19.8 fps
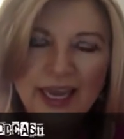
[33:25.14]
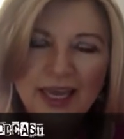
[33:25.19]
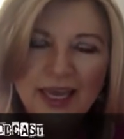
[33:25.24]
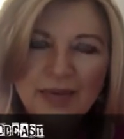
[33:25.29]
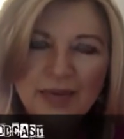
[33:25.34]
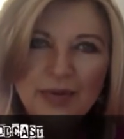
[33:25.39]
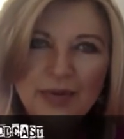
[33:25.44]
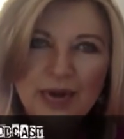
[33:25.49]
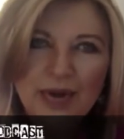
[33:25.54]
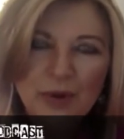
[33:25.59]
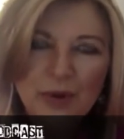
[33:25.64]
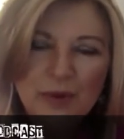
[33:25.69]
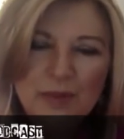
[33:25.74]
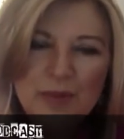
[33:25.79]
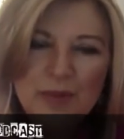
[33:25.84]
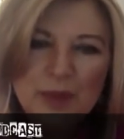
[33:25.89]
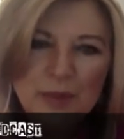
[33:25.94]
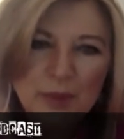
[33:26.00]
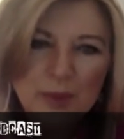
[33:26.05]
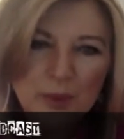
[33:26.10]
but I
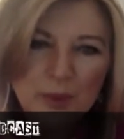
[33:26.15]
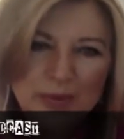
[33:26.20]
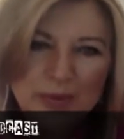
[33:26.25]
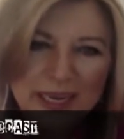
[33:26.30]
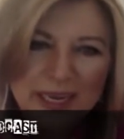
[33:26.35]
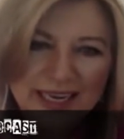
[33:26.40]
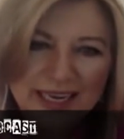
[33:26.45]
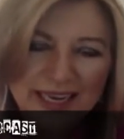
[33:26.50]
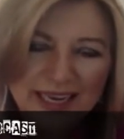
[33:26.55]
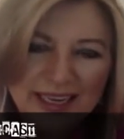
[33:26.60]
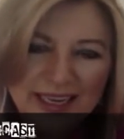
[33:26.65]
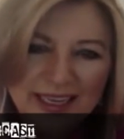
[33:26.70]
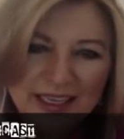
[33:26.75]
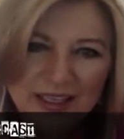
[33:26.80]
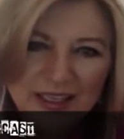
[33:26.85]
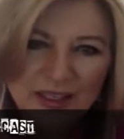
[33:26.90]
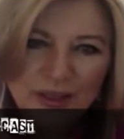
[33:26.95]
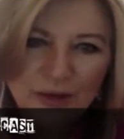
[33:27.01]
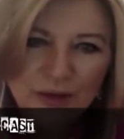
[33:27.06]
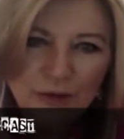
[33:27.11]
remember being at
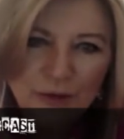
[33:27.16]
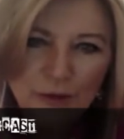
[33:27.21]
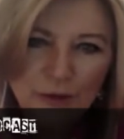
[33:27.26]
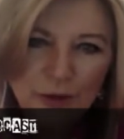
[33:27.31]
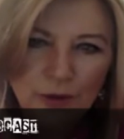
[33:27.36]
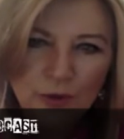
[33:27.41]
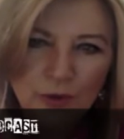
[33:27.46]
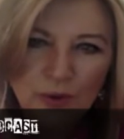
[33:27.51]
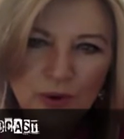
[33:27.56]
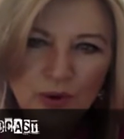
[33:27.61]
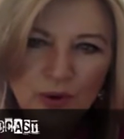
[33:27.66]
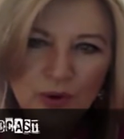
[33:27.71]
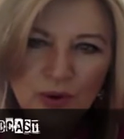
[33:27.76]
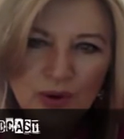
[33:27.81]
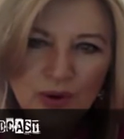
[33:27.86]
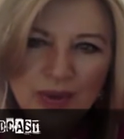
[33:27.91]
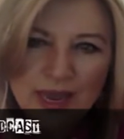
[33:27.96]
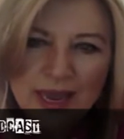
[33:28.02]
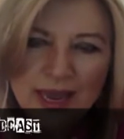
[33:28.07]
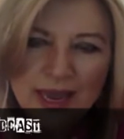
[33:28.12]
his funeral,